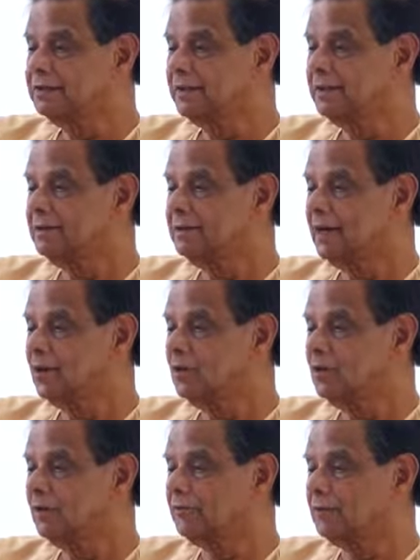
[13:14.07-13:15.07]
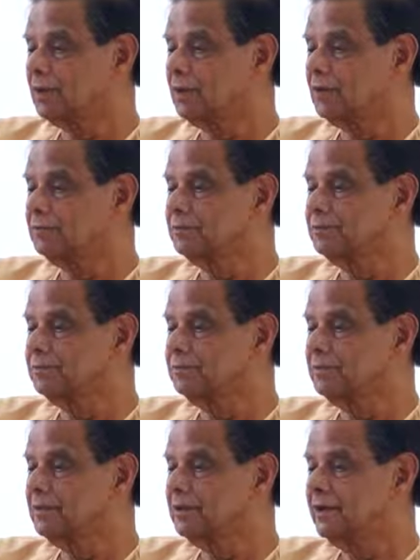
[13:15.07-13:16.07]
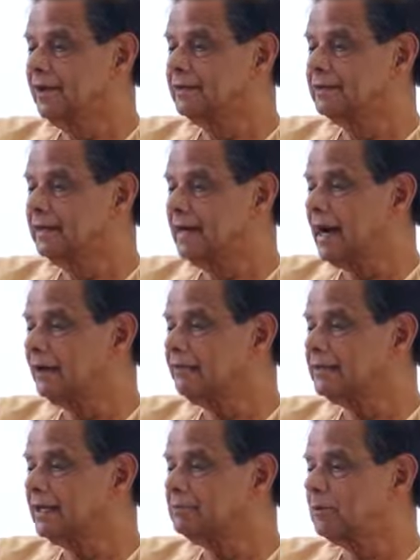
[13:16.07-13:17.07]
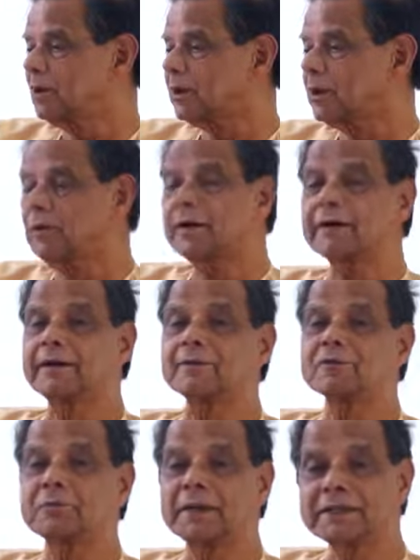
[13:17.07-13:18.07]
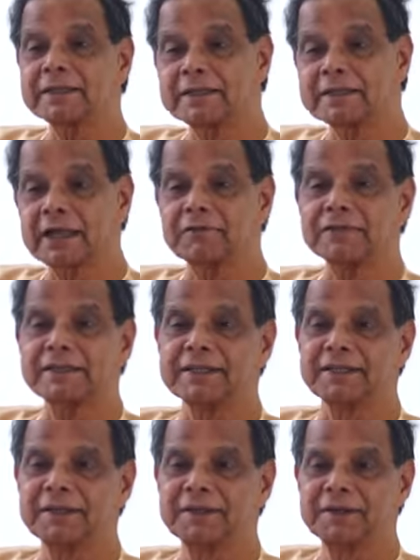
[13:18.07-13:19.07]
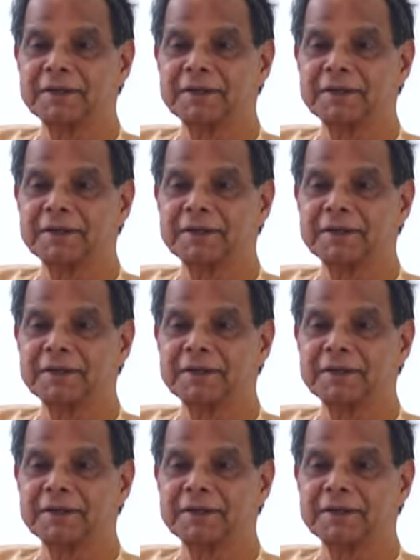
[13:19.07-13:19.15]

See, halo of love. It is that which has brought out a transformation in Savitri.